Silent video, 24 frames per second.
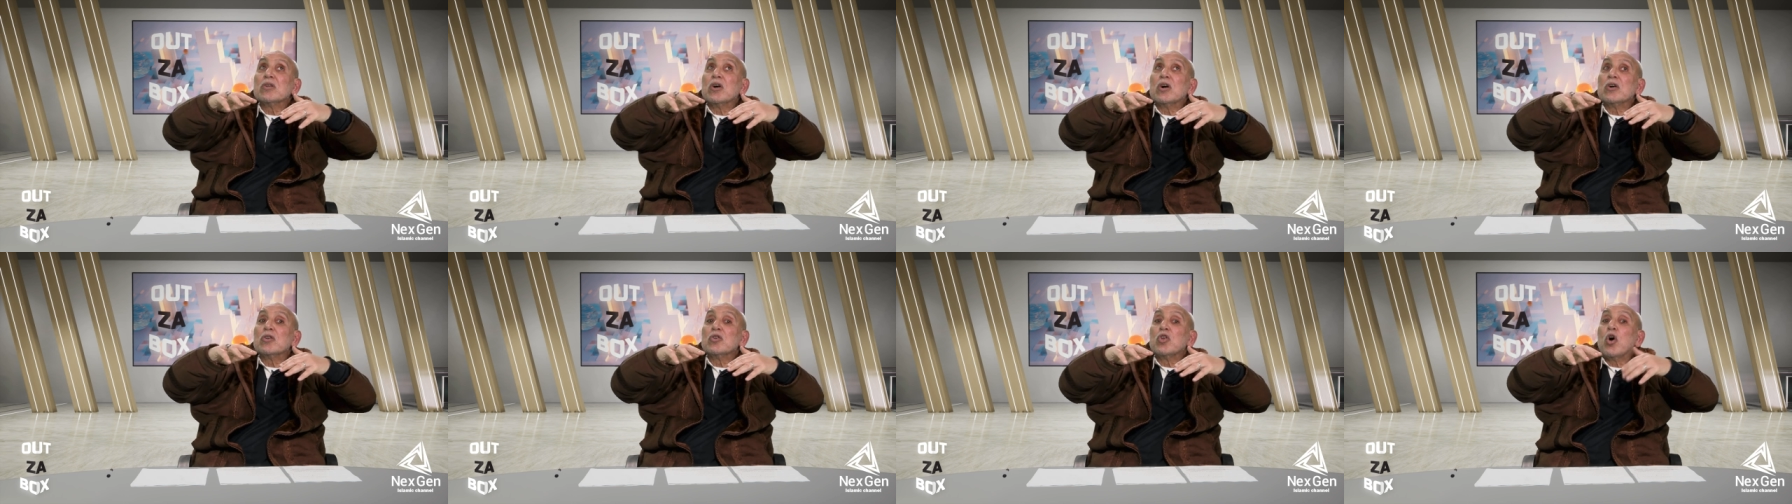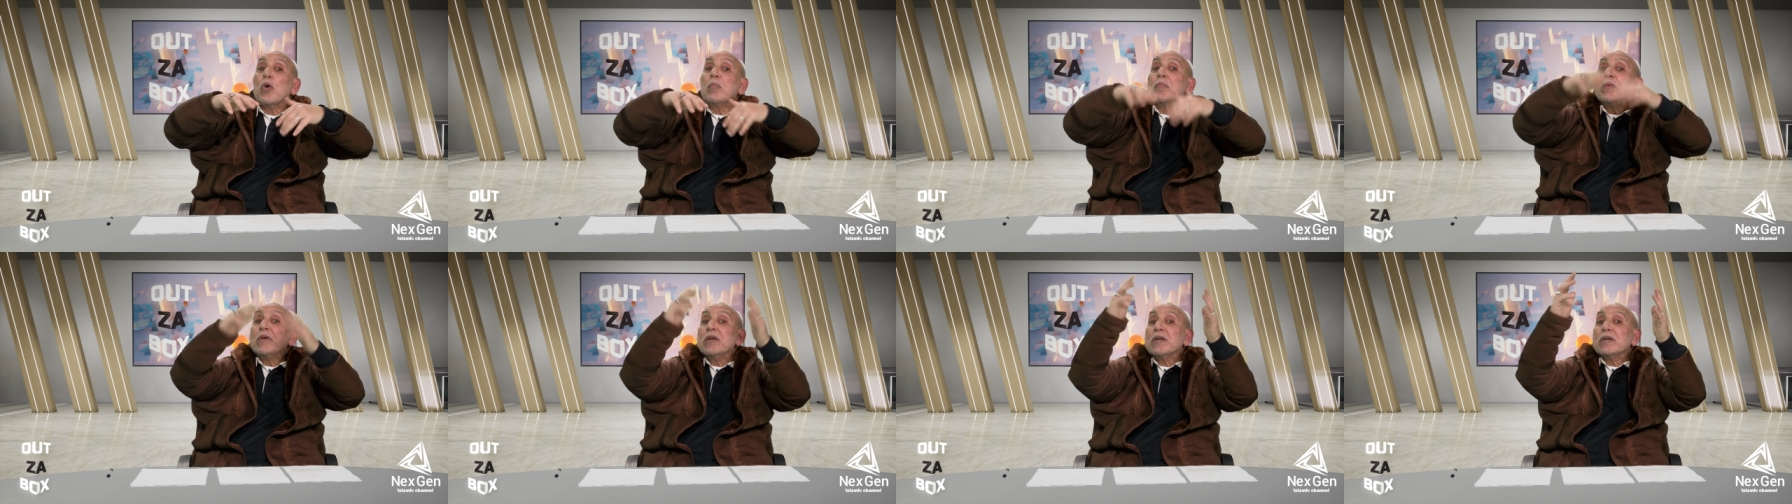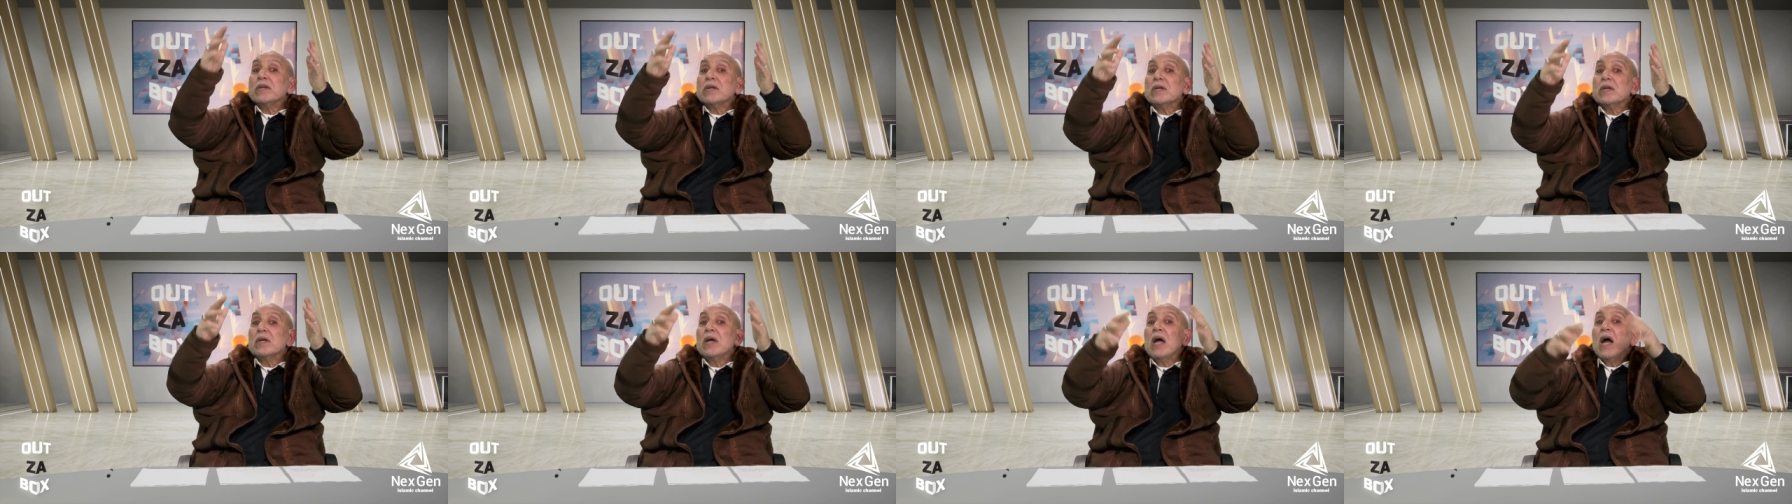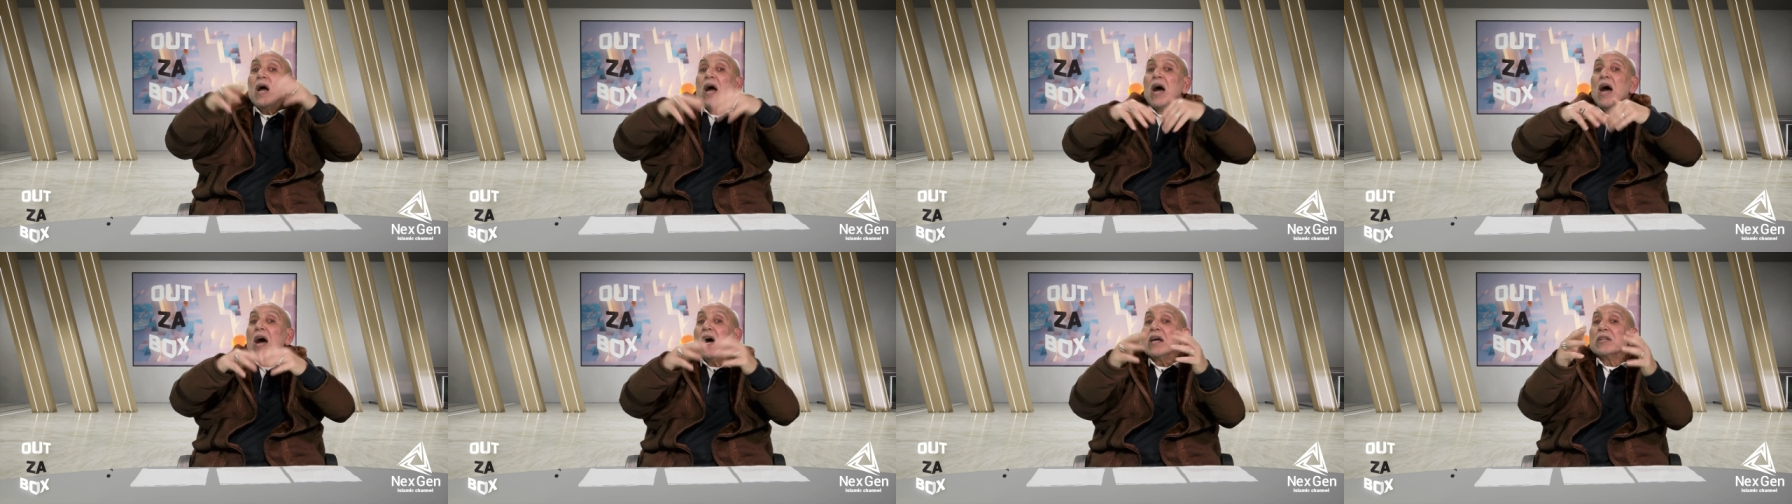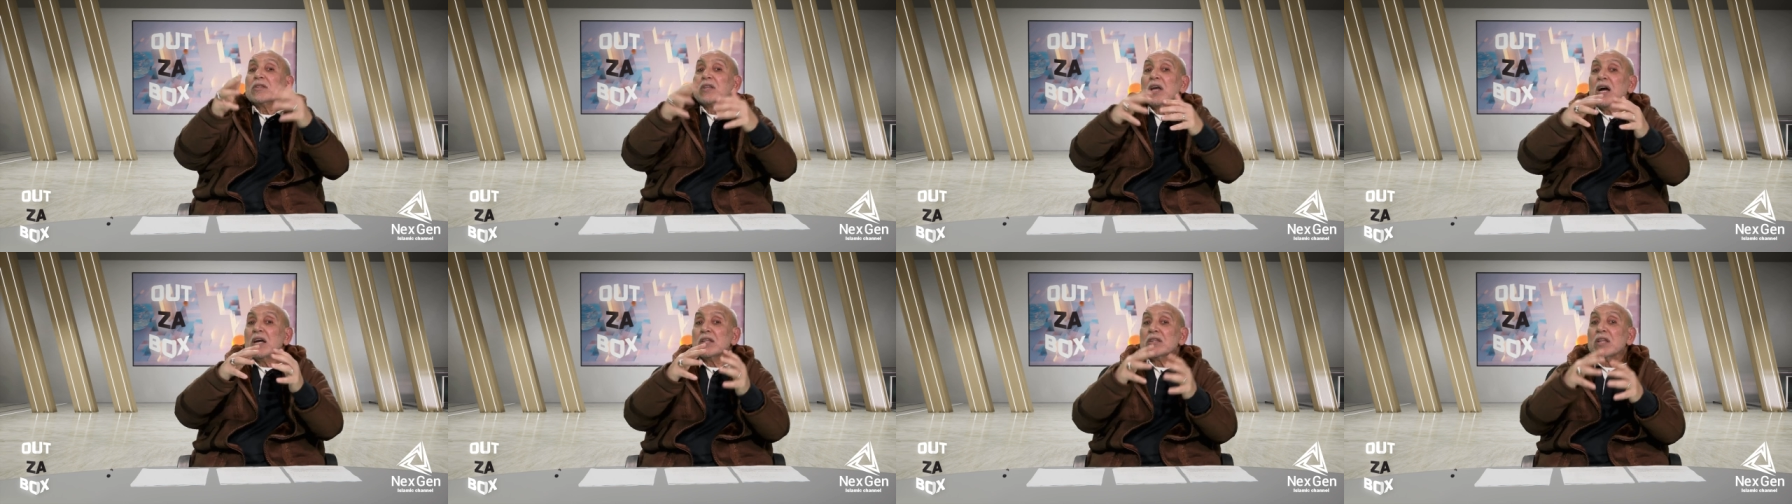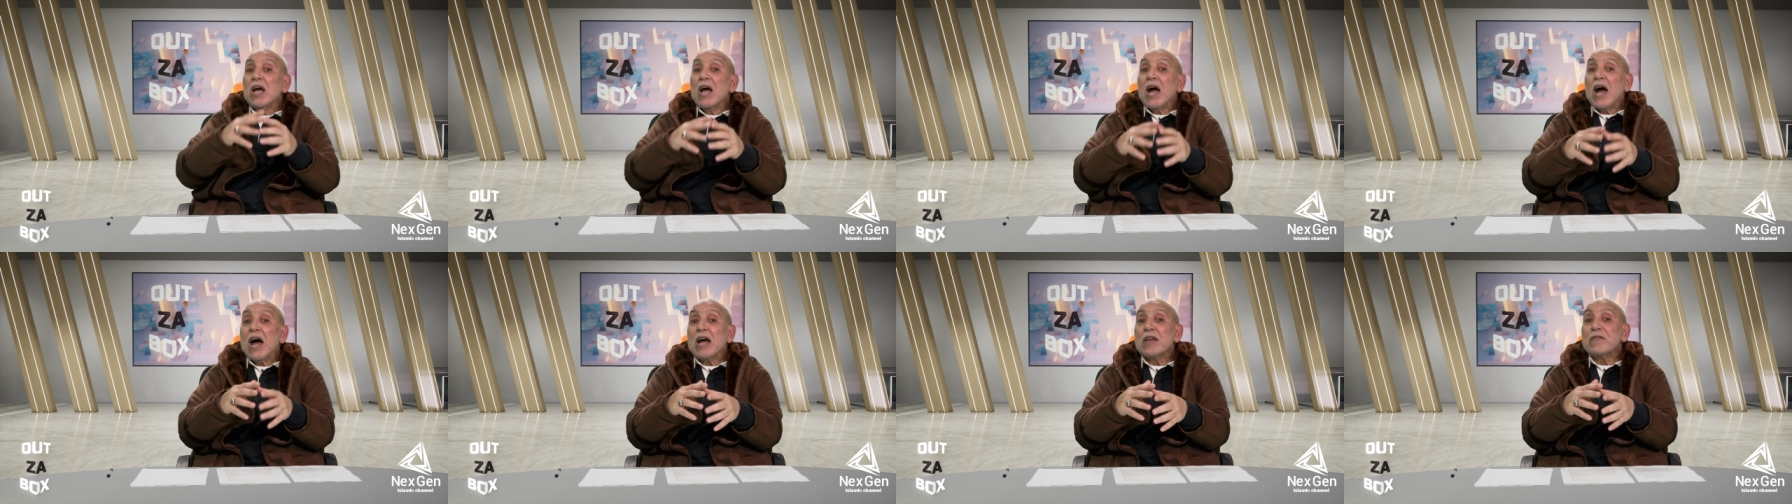lobbying,
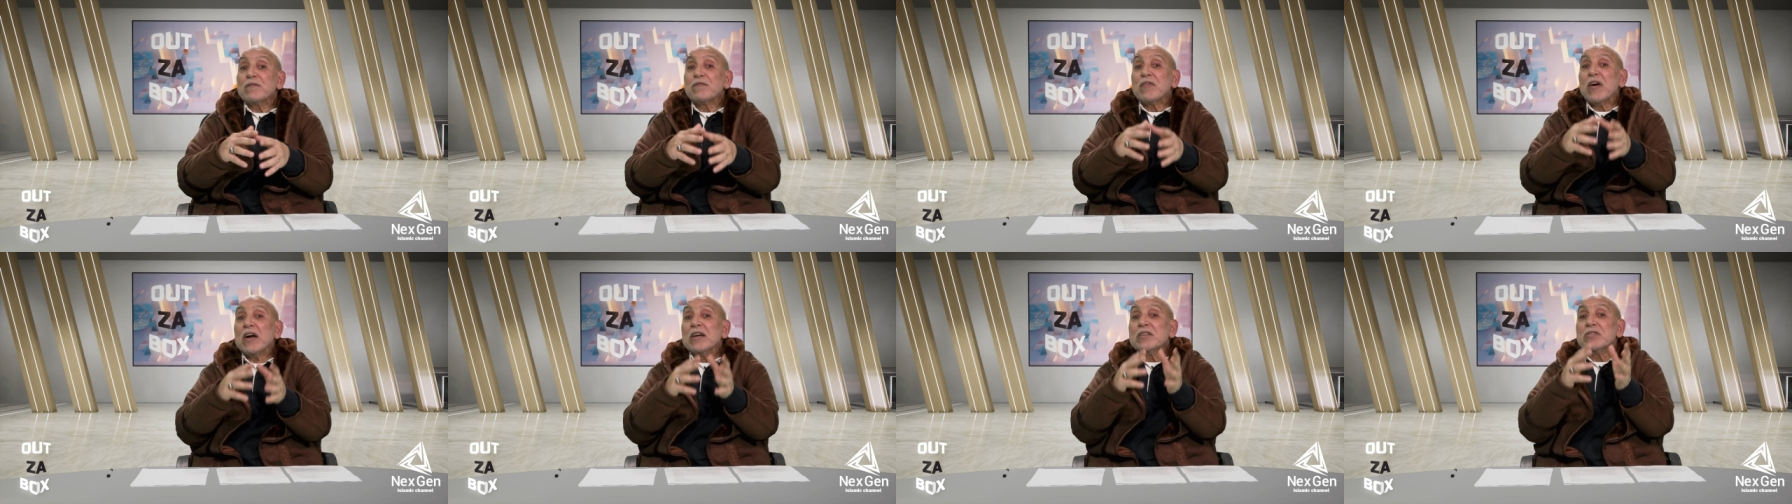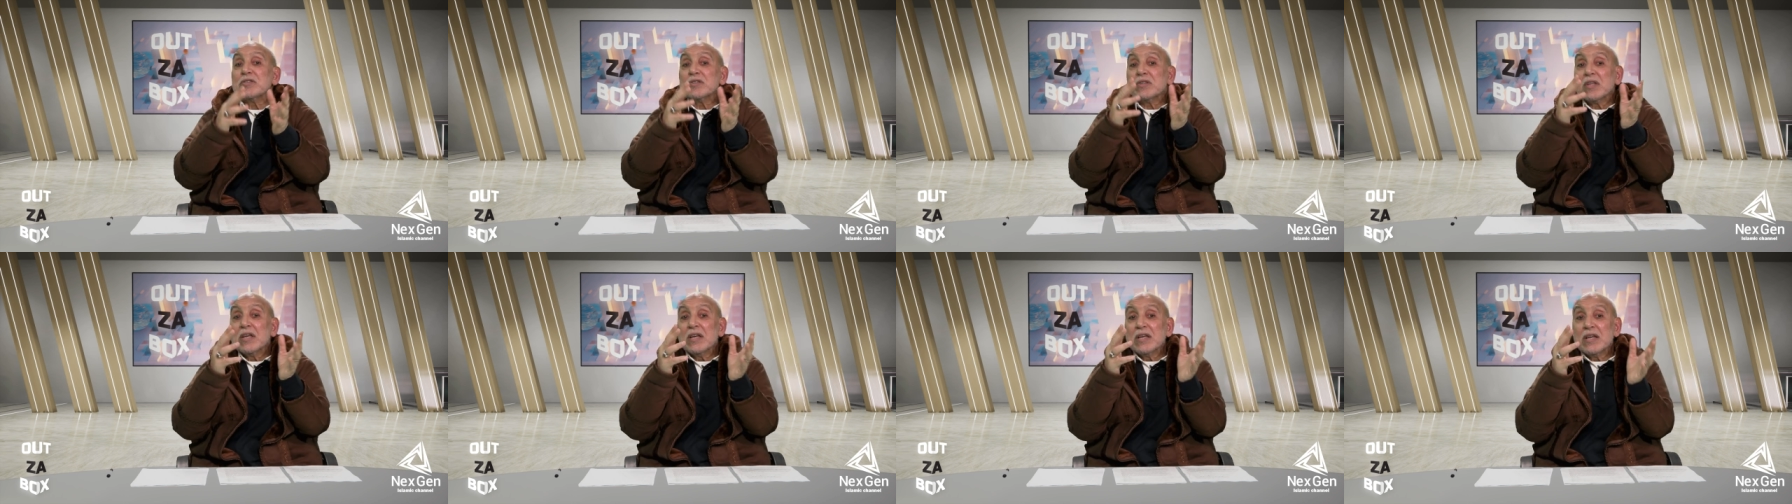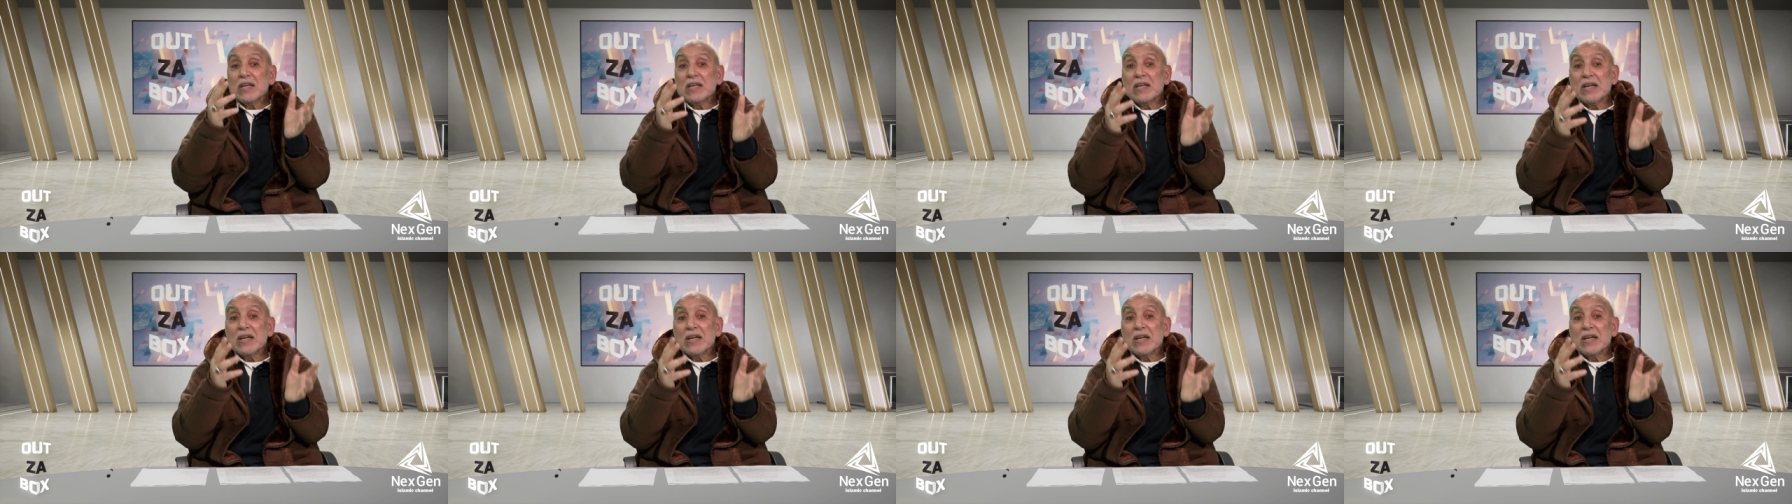and find